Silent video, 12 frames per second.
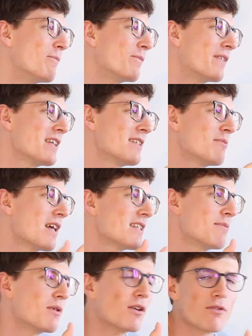that's
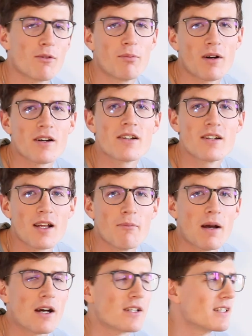the beautiful part
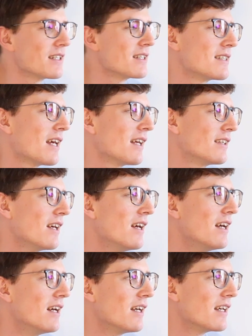about it, that
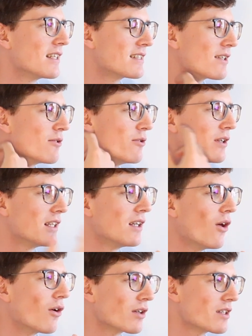it's a really
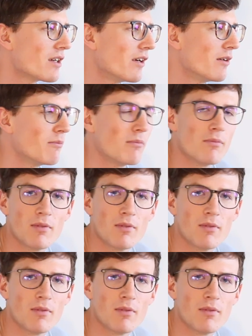long-term